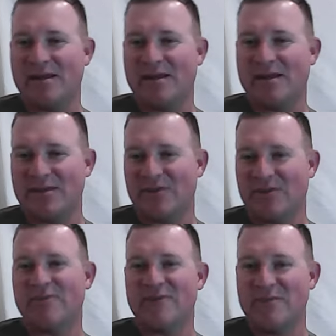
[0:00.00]
Can you
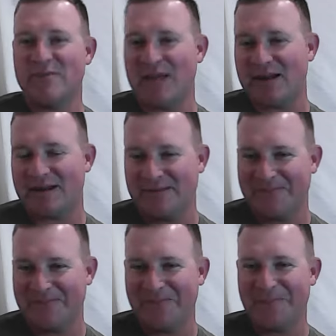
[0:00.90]
confirm
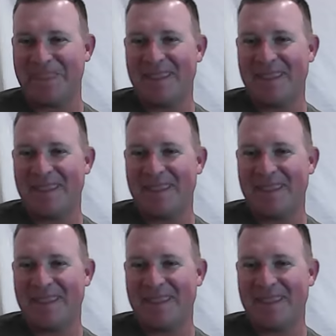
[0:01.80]
that?